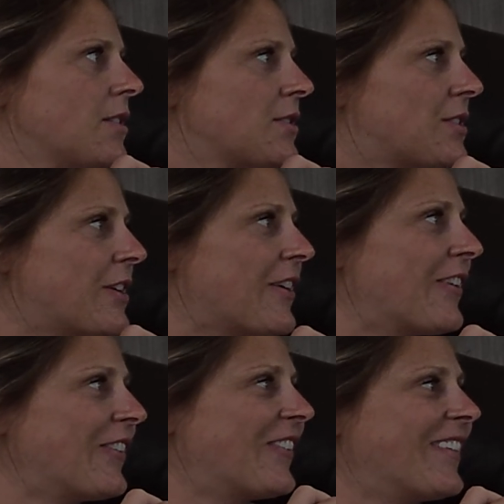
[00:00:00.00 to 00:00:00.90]

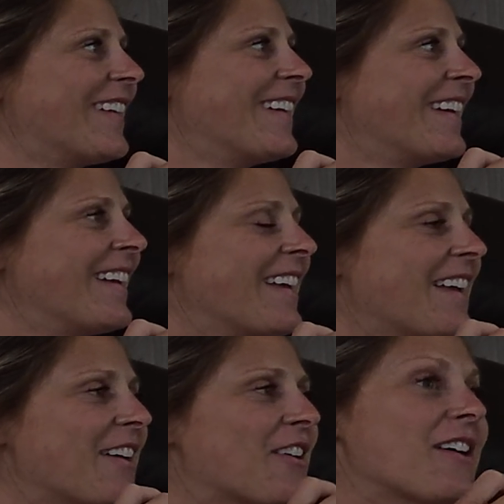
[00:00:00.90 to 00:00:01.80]
So
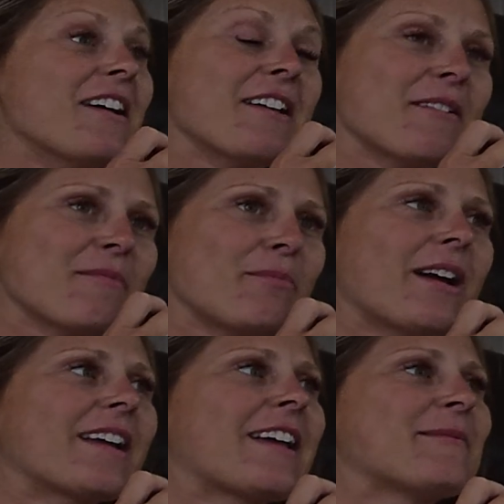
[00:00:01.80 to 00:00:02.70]

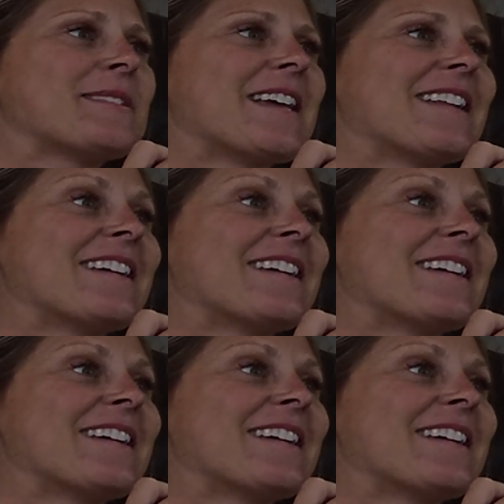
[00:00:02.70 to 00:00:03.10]
Brett kept saying,